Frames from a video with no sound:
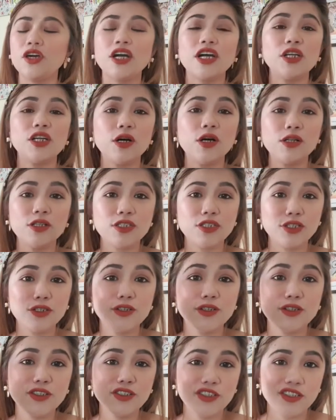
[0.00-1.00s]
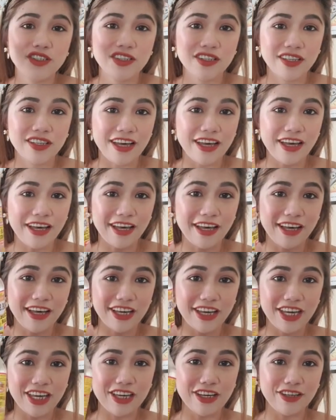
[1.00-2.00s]
you can also
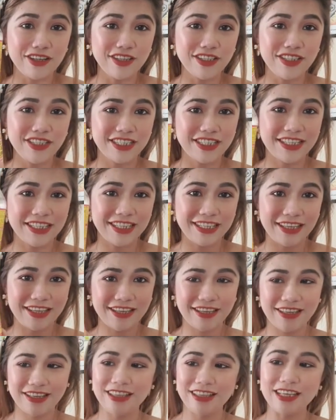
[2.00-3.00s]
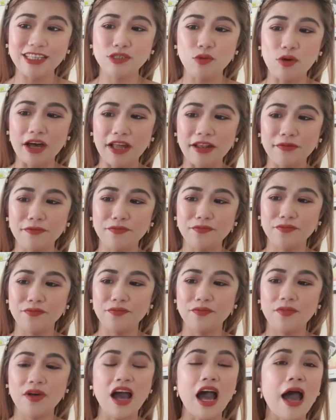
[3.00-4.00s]
use this one,
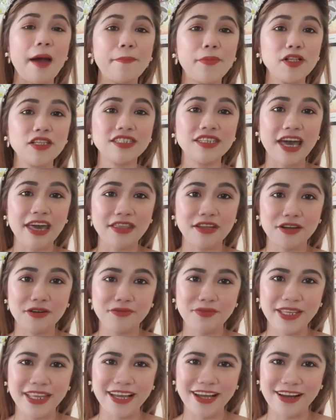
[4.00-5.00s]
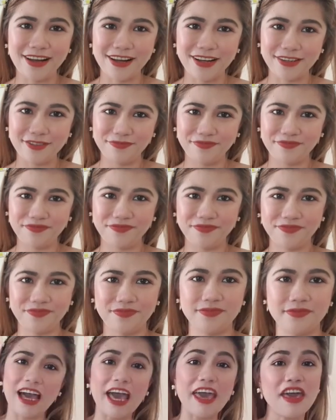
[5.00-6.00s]
apple cider vinegar.
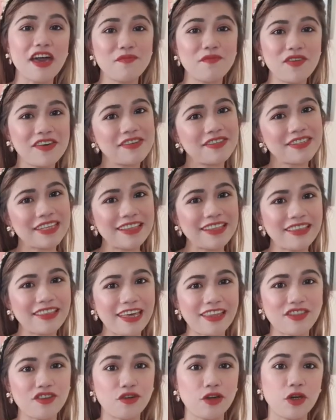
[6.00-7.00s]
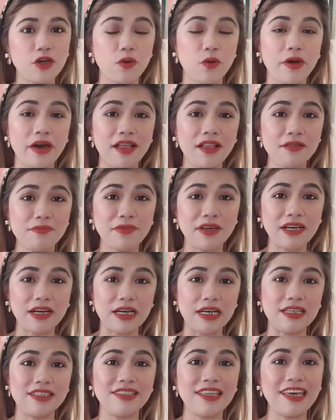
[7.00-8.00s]
I am using tea tree oil
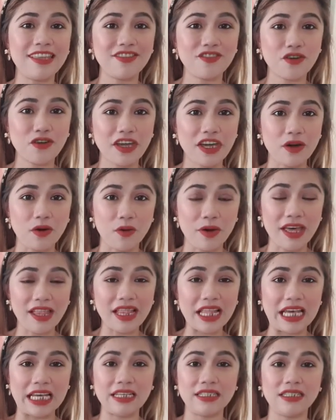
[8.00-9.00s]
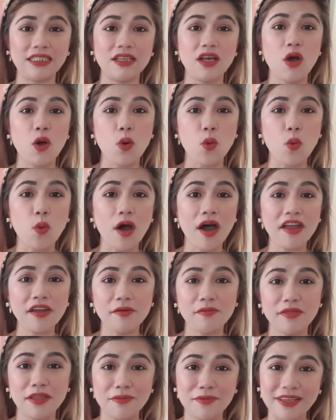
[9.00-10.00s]
because tea tree oil is
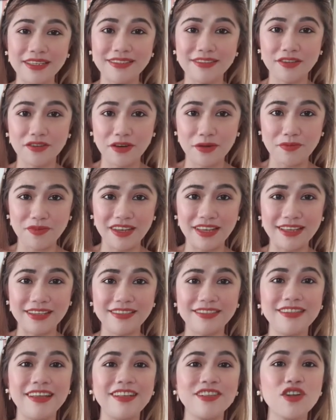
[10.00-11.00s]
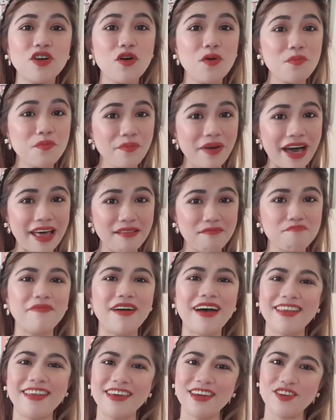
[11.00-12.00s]
one of the best remedies that
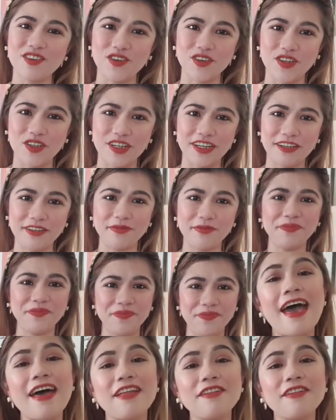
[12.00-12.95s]
combat body odor